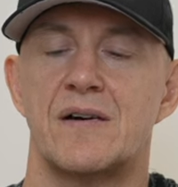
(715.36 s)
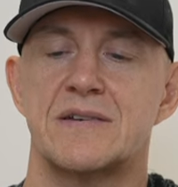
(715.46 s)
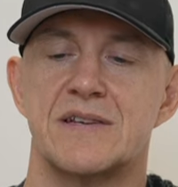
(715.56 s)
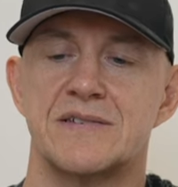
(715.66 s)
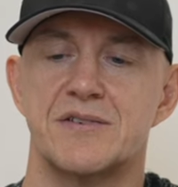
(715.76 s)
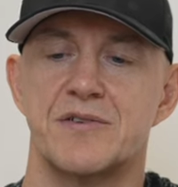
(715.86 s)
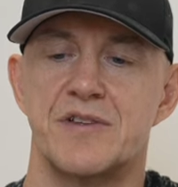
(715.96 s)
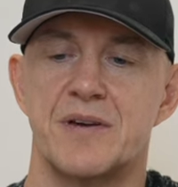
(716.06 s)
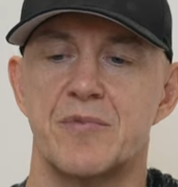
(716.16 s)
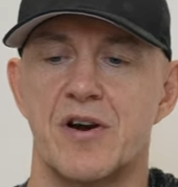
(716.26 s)
Nice, that's a good
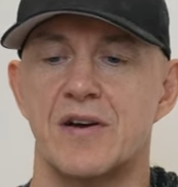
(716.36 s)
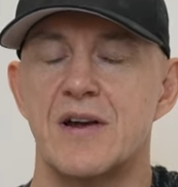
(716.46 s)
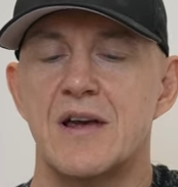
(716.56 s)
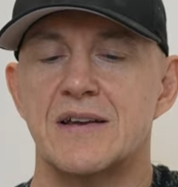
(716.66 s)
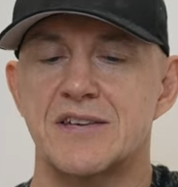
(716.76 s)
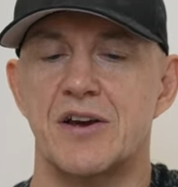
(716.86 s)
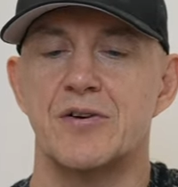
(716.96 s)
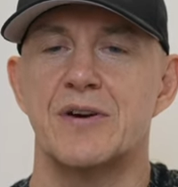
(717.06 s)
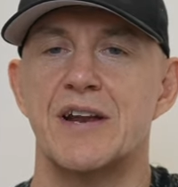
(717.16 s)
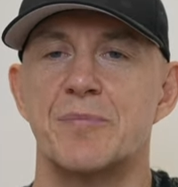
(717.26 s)
thing, bro.
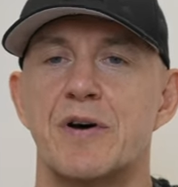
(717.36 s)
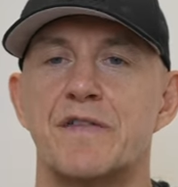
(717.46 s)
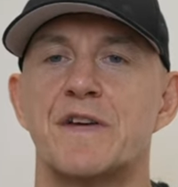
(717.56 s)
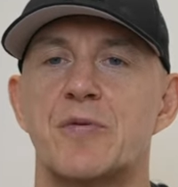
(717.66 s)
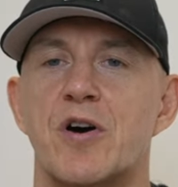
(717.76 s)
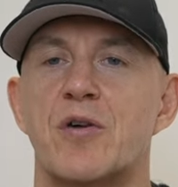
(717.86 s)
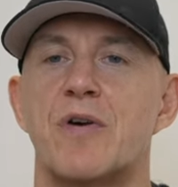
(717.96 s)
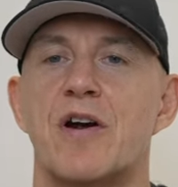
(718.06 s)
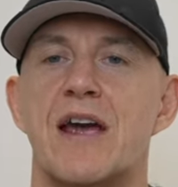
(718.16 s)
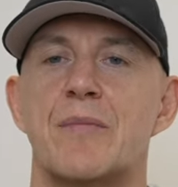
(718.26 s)
So, in a perfect world,
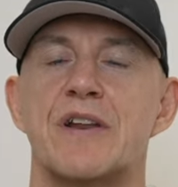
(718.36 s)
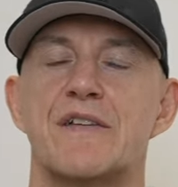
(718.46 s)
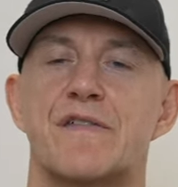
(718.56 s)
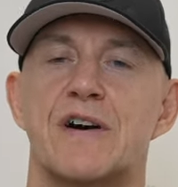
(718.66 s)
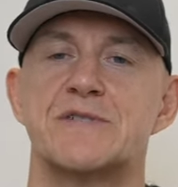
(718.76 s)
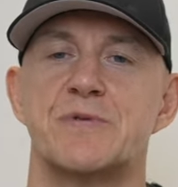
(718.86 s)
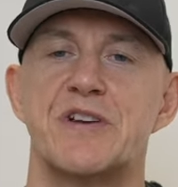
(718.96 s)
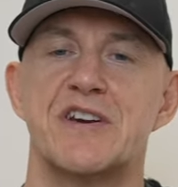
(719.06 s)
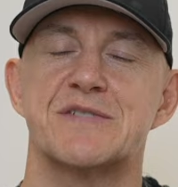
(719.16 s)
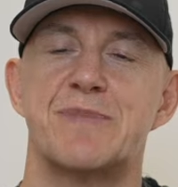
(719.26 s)
bro, how many fights would
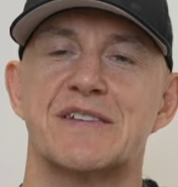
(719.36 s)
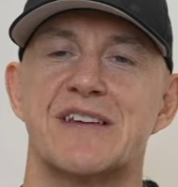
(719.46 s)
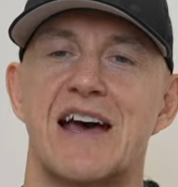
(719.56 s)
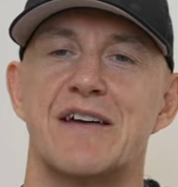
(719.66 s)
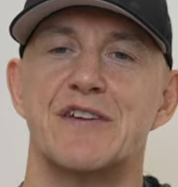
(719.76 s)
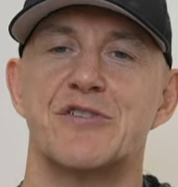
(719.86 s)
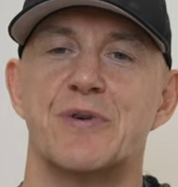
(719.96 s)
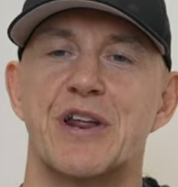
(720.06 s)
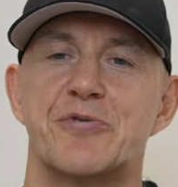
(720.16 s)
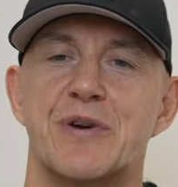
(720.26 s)
you expect to have in
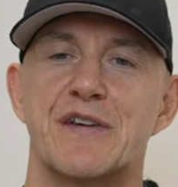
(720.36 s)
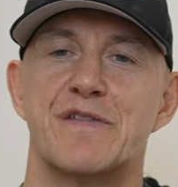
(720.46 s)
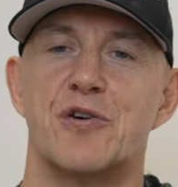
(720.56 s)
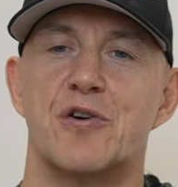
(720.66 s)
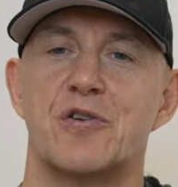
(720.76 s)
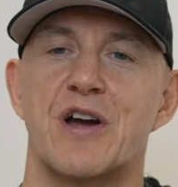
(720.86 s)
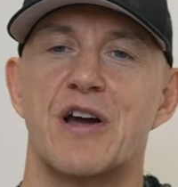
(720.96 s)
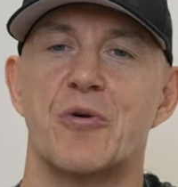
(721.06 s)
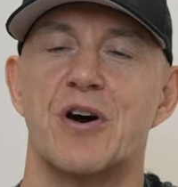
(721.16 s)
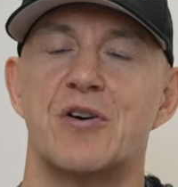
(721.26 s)
2024, all
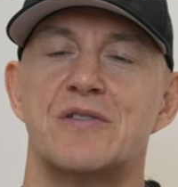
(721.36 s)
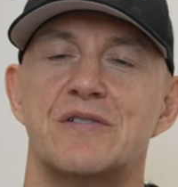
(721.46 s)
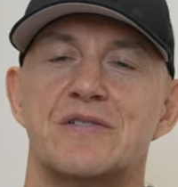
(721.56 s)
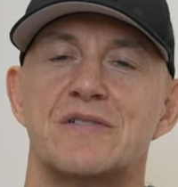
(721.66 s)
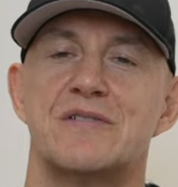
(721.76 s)
going well?